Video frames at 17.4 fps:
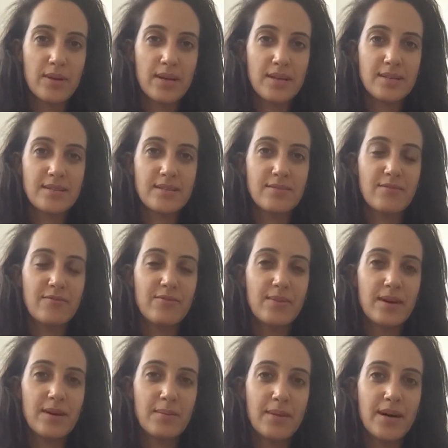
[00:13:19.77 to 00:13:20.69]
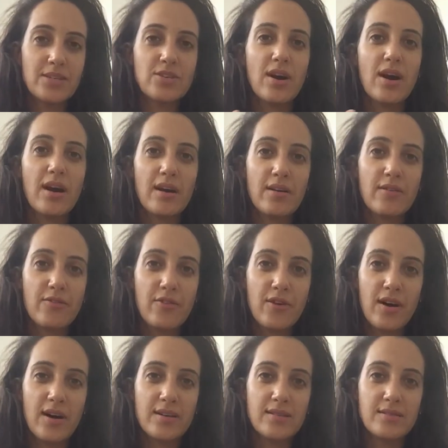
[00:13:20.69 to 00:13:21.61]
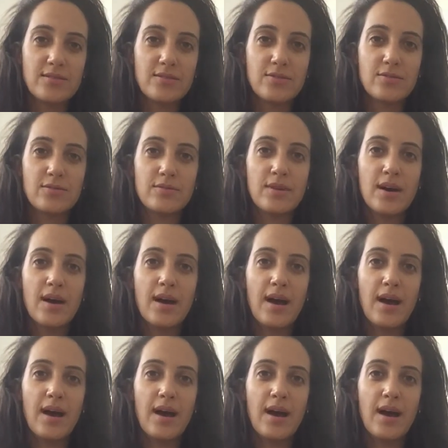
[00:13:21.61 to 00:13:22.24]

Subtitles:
It's much harder for us to